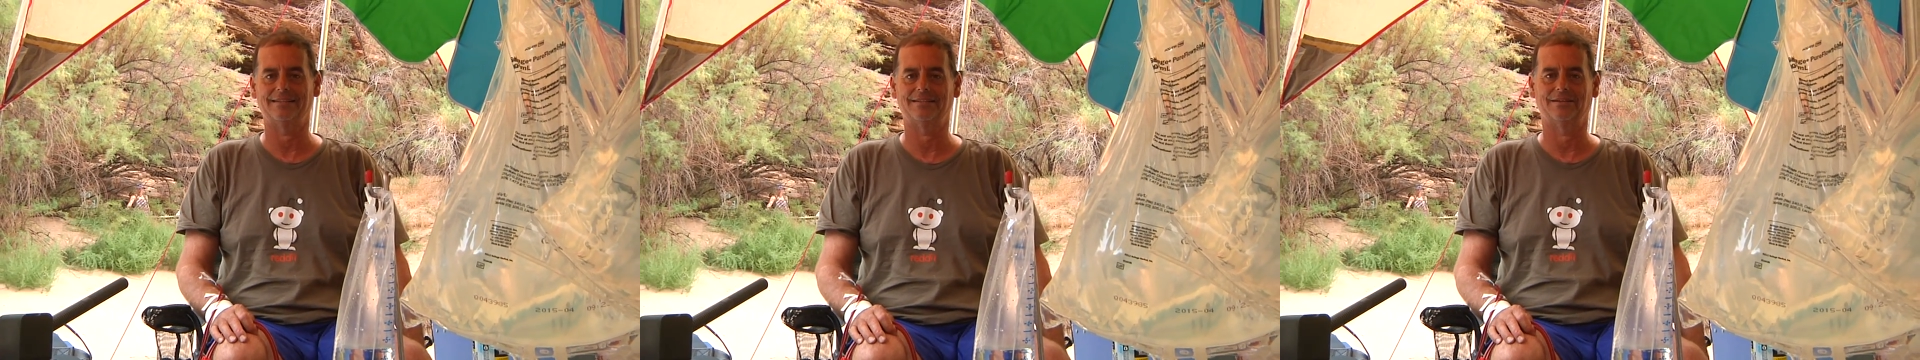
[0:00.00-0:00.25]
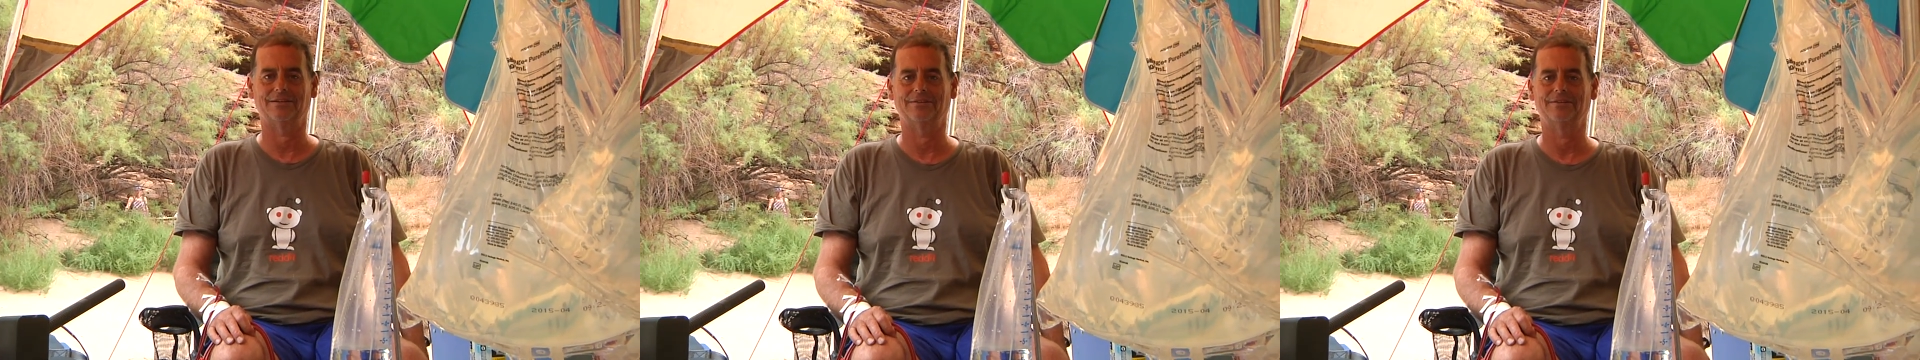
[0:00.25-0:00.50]

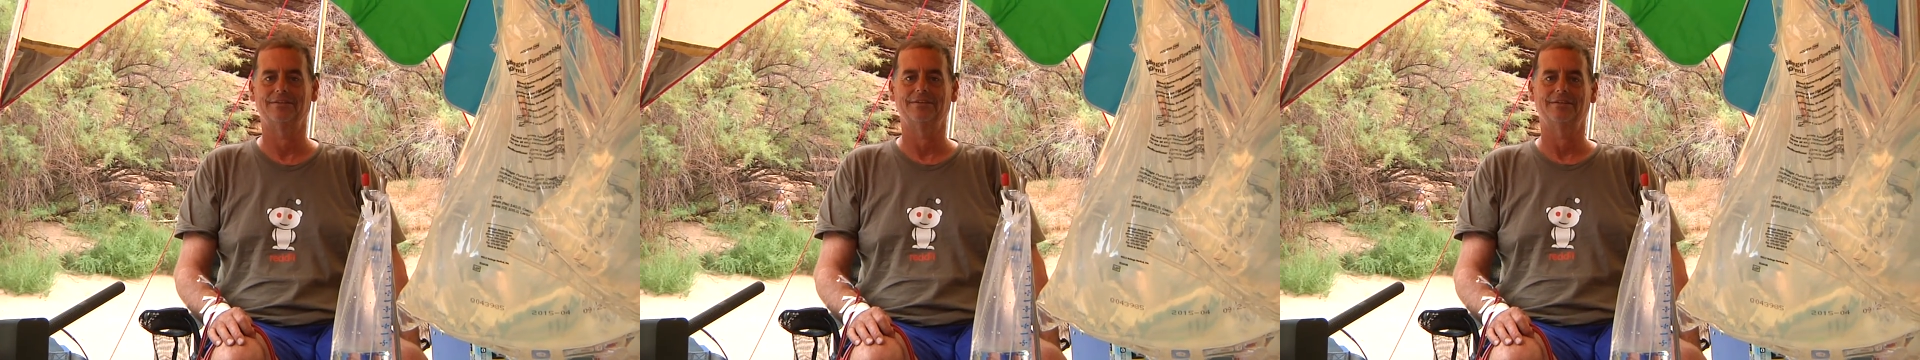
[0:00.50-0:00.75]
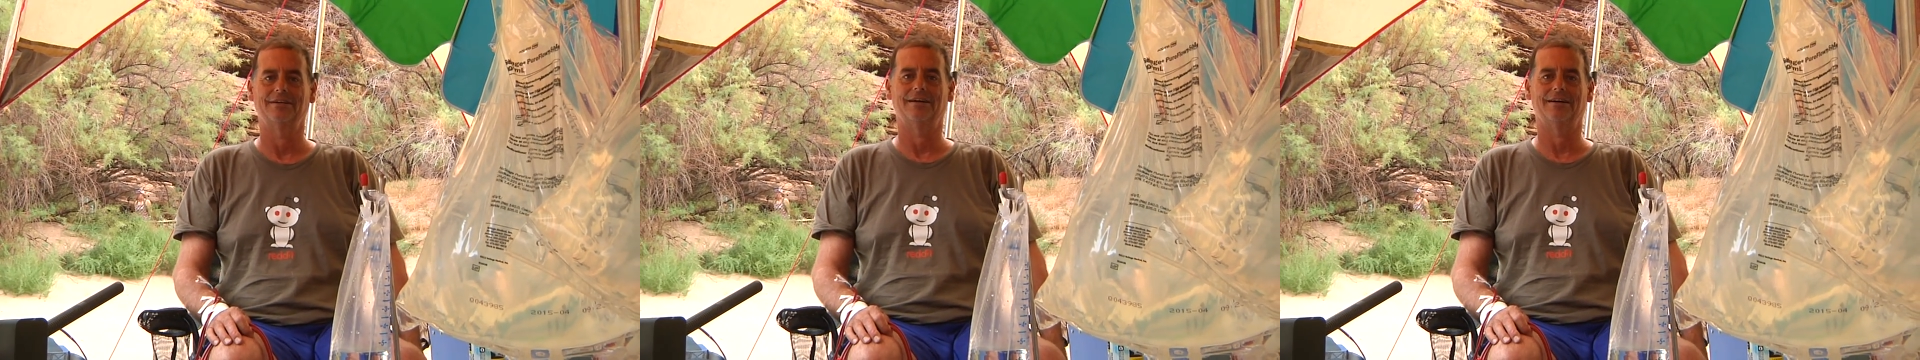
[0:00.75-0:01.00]
So
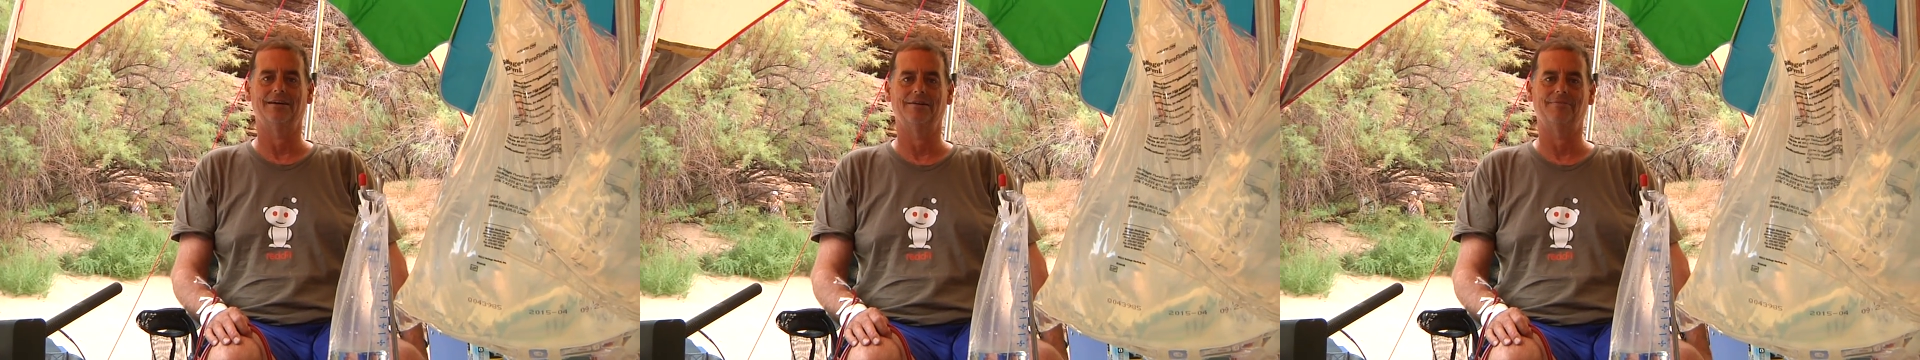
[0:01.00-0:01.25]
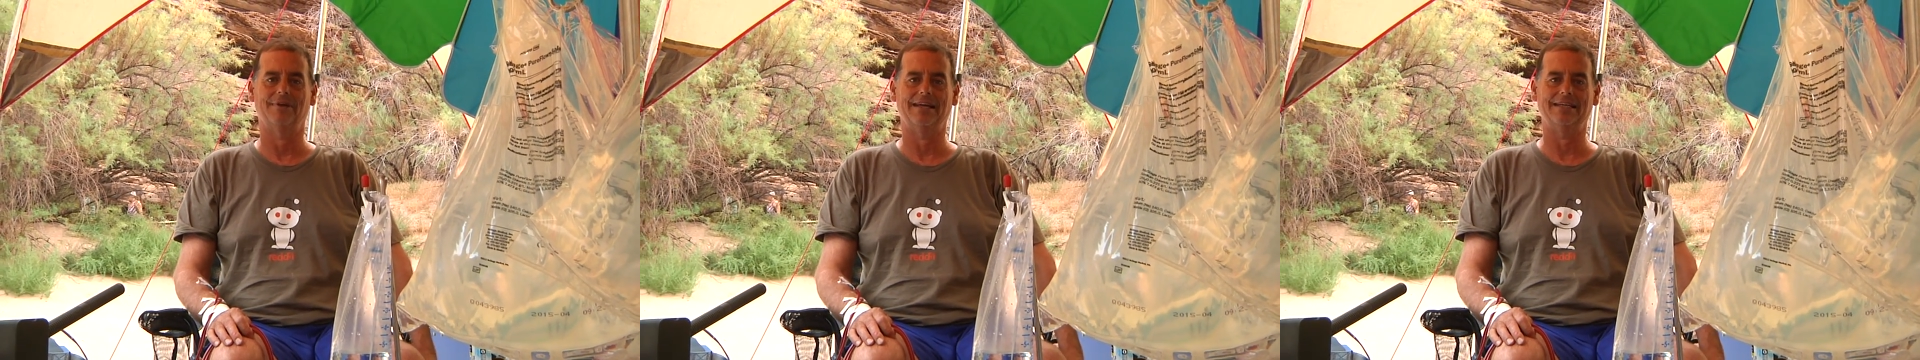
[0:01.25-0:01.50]

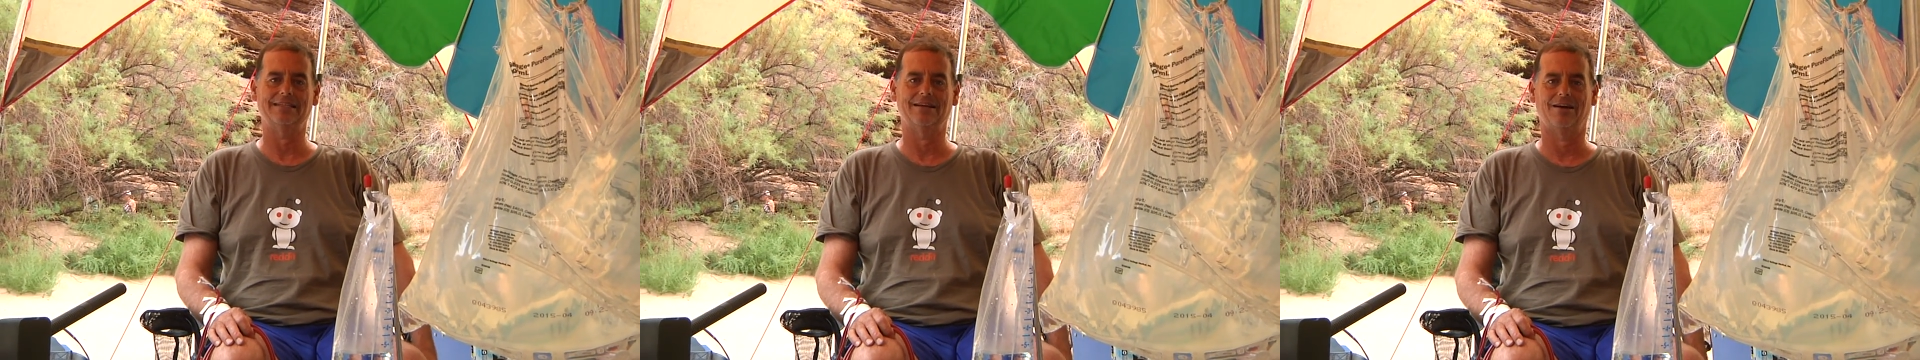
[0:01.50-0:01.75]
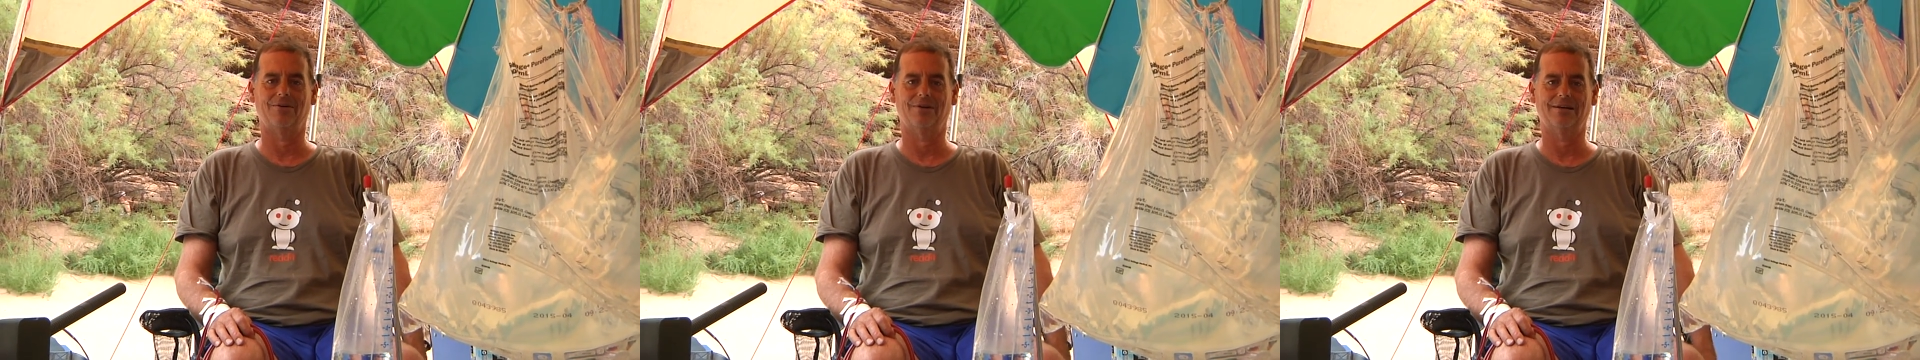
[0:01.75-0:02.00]
I guess it
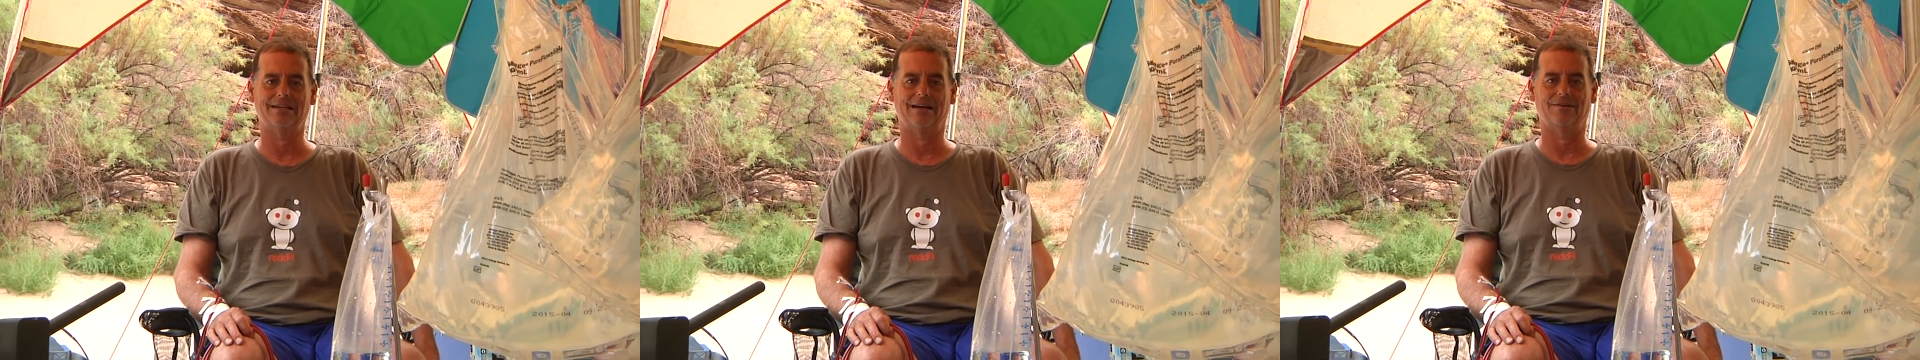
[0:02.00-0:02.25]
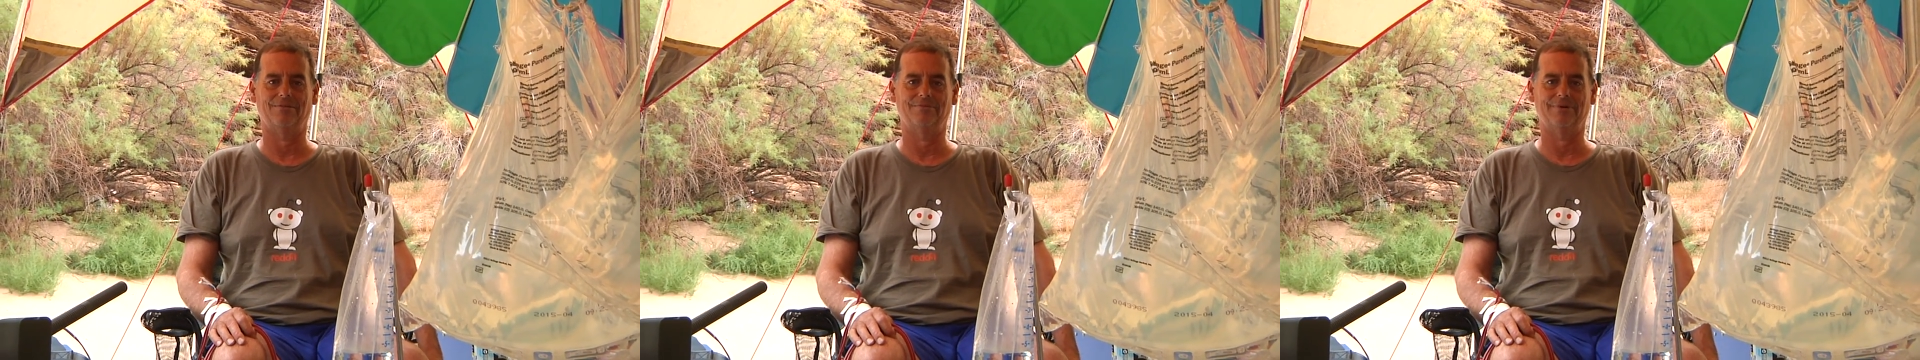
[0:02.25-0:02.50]
all worked
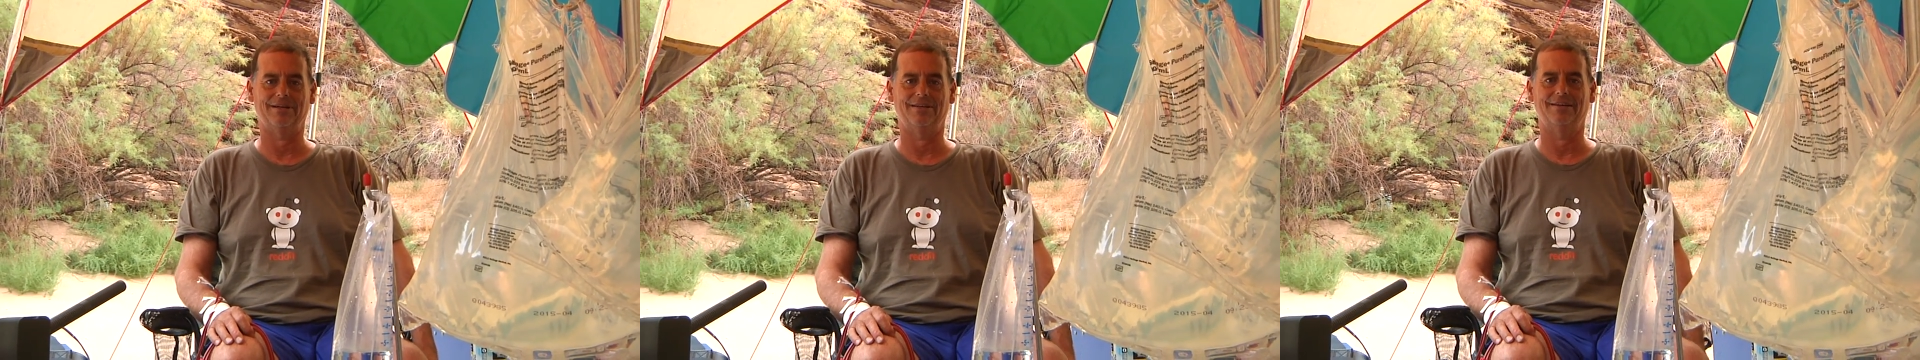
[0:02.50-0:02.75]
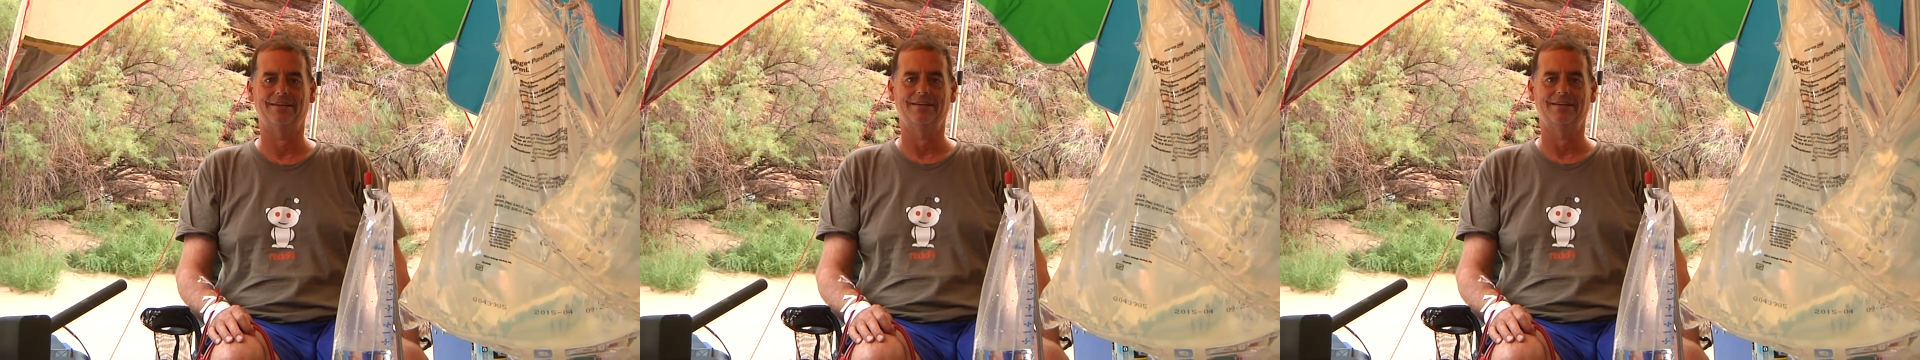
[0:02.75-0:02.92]
out, but.